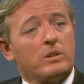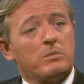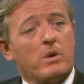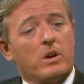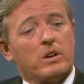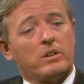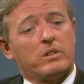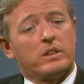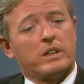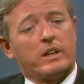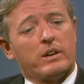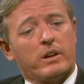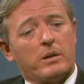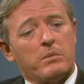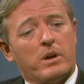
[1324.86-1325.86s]
or Martin Luther King,
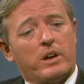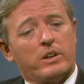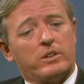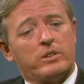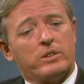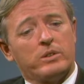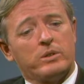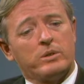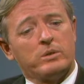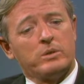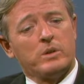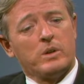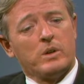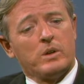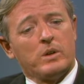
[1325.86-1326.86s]
or anybody, to
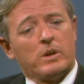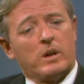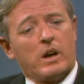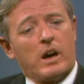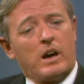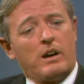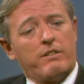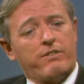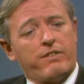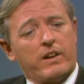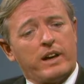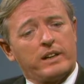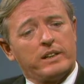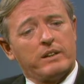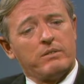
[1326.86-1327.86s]

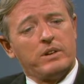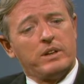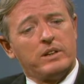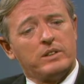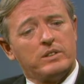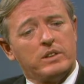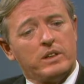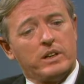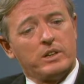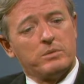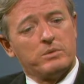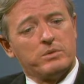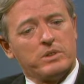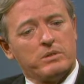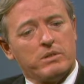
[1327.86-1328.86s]
affect a reconciliation
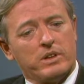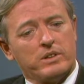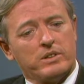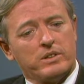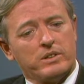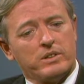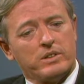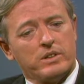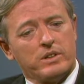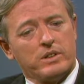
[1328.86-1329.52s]
between the races,